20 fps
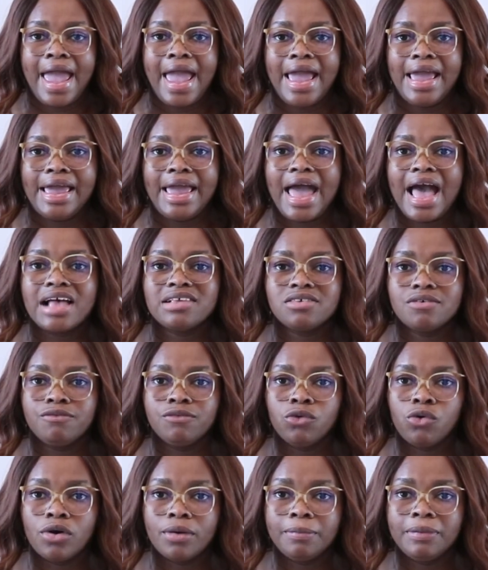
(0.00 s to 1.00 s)
A has a
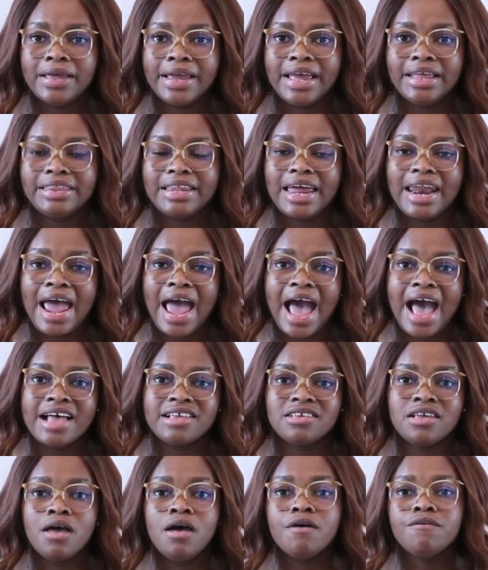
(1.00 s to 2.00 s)
floor plan that
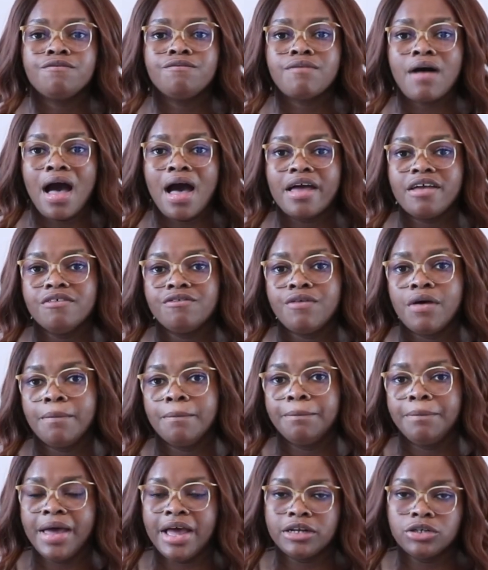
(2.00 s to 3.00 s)
has 5
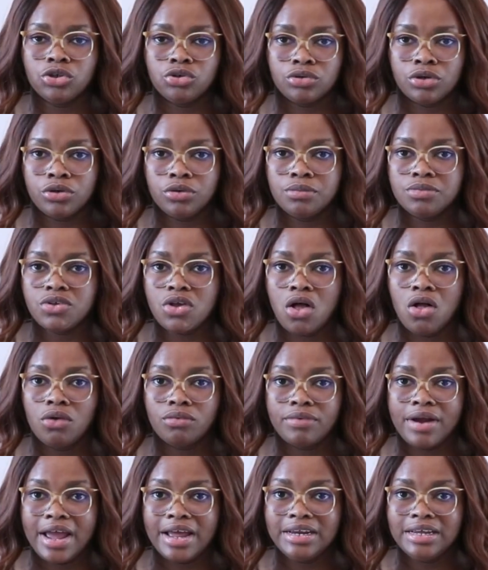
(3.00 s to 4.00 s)
bedrooms
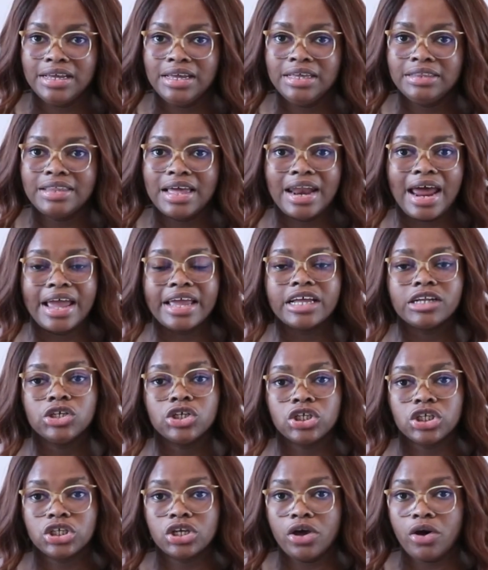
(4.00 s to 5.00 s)
already that I can
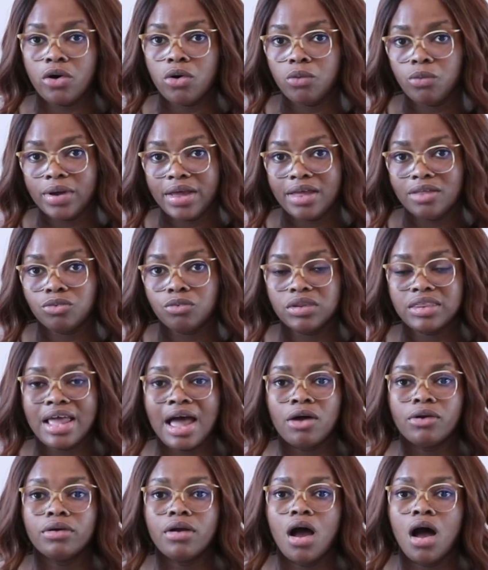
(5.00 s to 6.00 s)
just go with
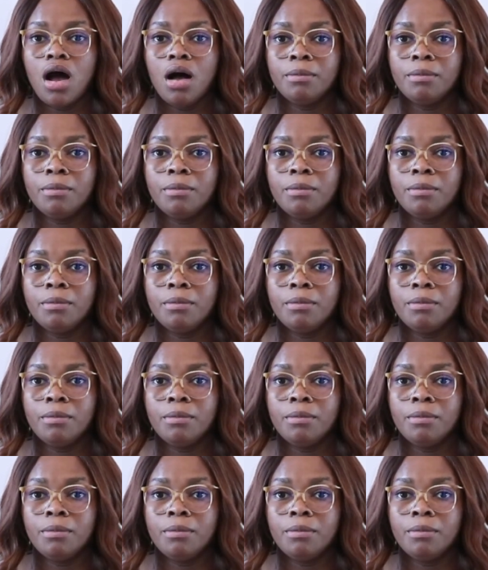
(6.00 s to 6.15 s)
without